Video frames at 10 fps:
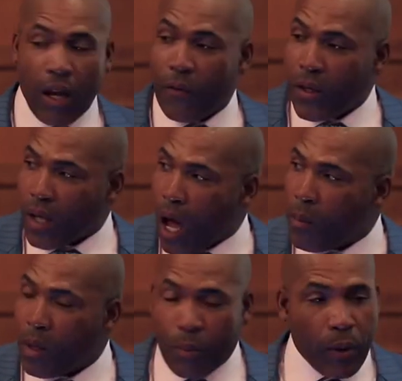if he's
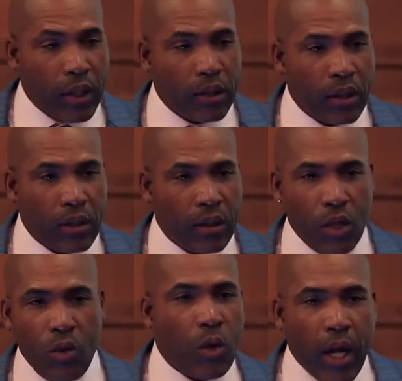omnipresent,
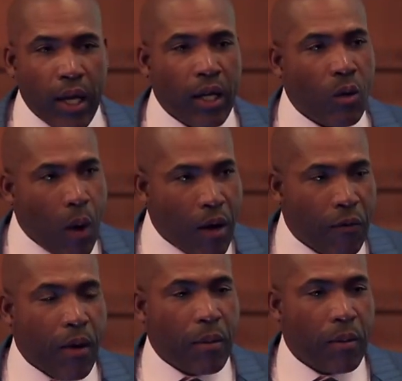then you can't get away
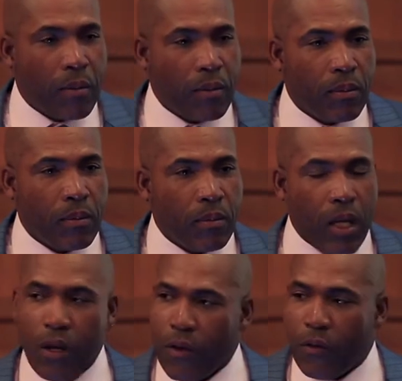from
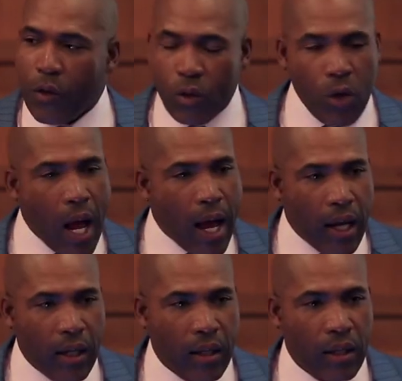it, even if you try.